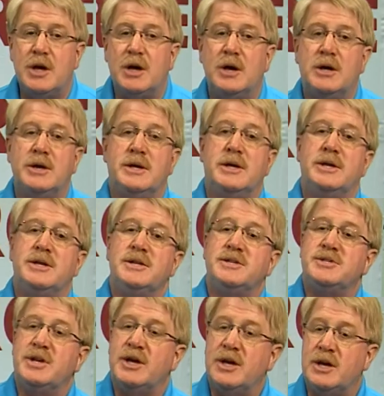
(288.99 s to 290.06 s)

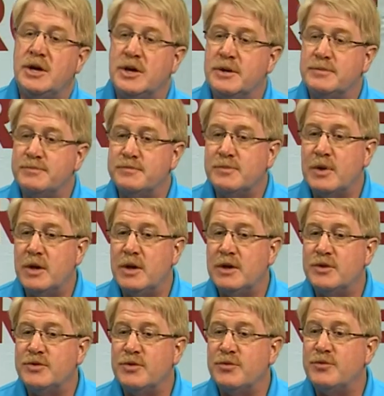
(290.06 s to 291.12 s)
It
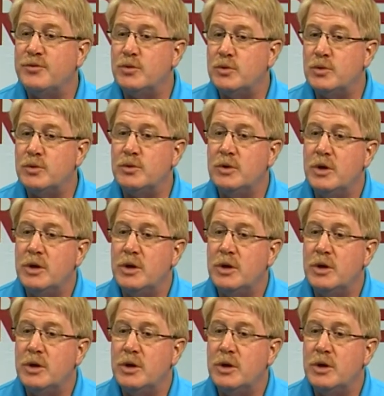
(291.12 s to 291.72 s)
is a full